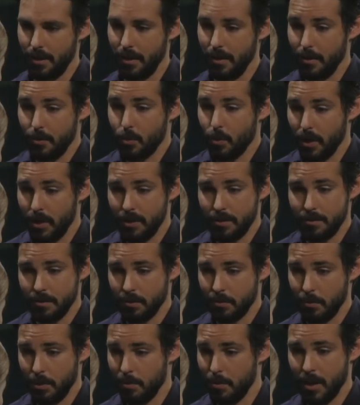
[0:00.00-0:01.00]
And why he
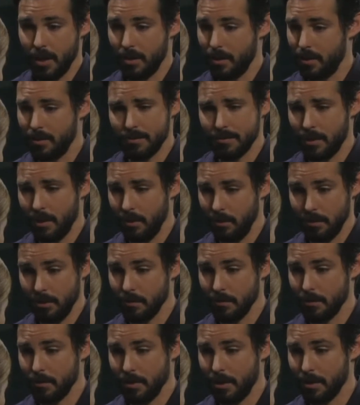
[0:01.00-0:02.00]
took me back, I'll, I'll
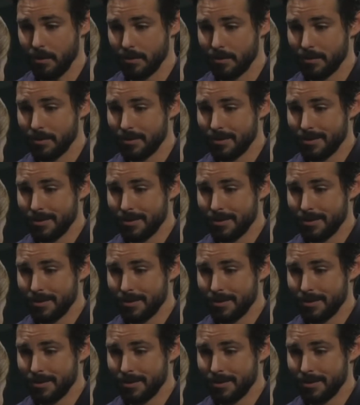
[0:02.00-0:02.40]
never know.